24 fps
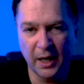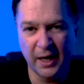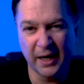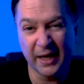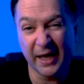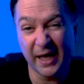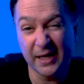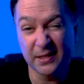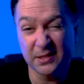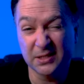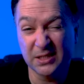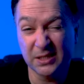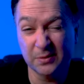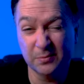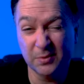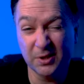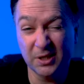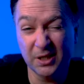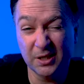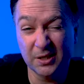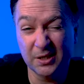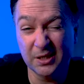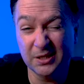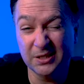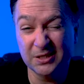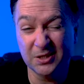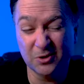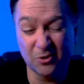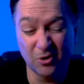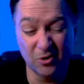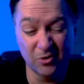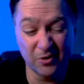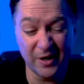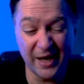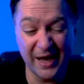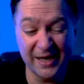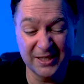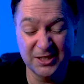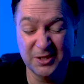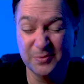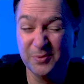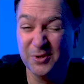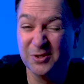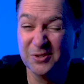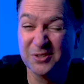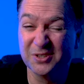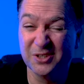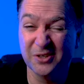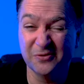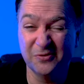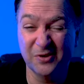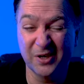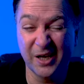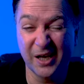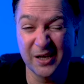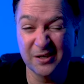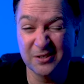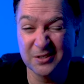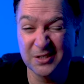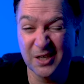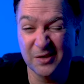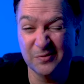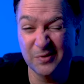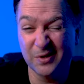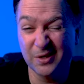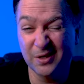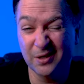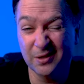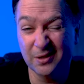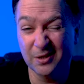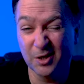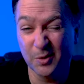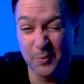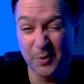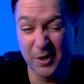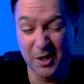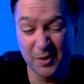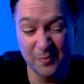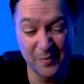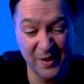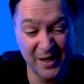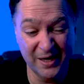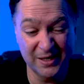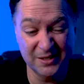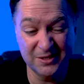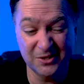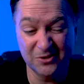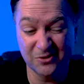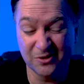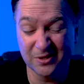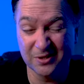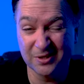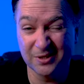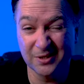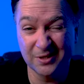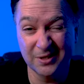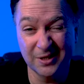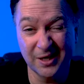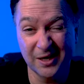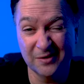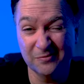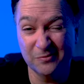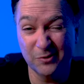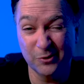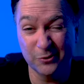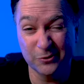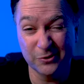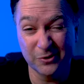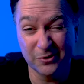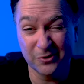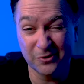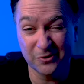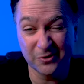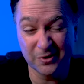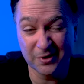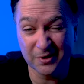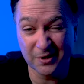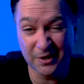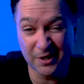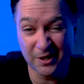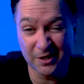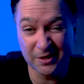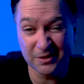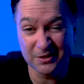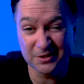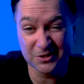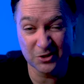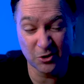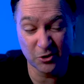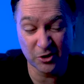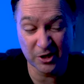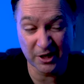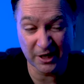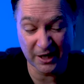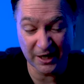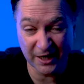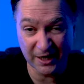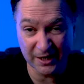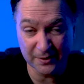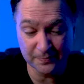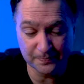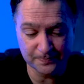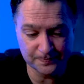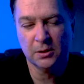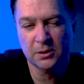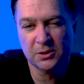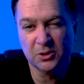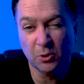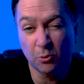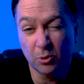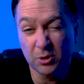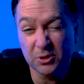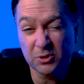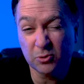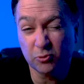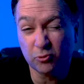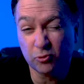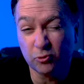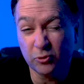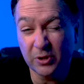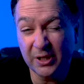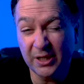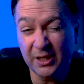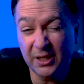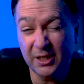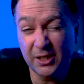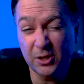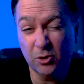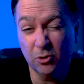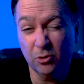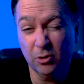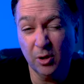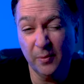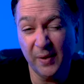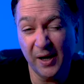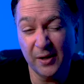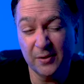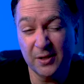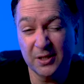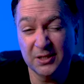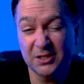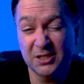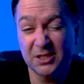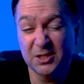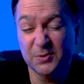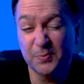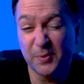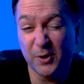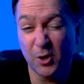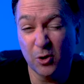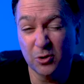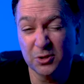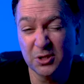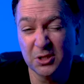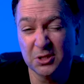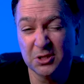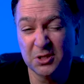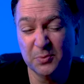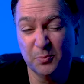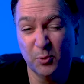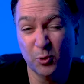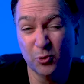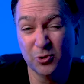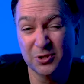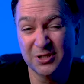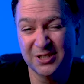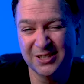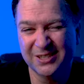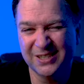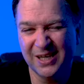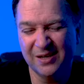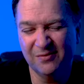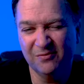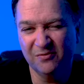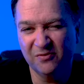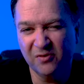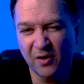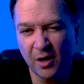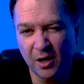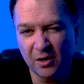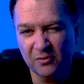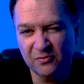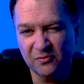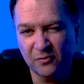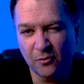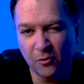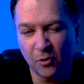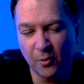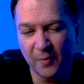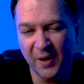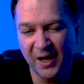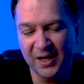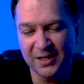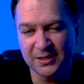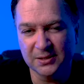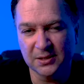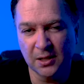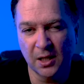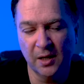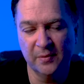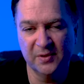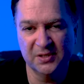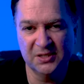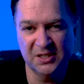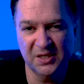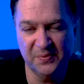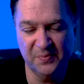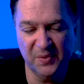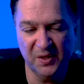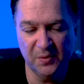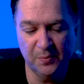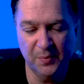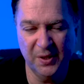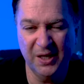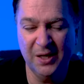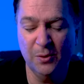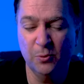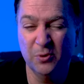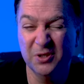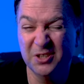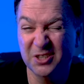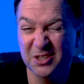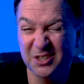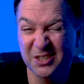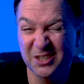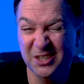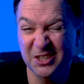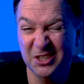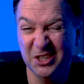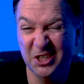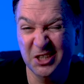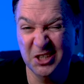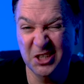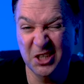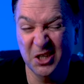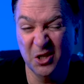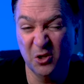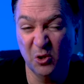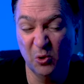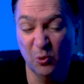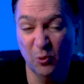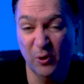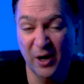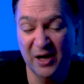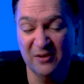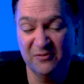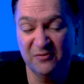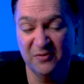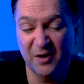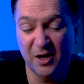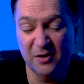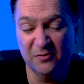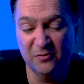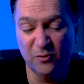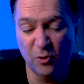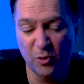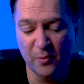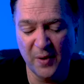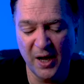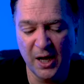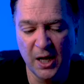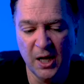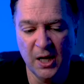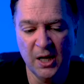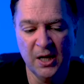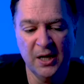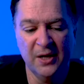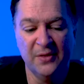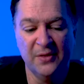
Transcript: And again, similarly, these are all cacheable. So if you get yourself in a little bit of mess, you can delete that folder and you can kind of start again. So what's really cool about this is because it supports the same file format as Llama.cpp, which is the GGUF file format,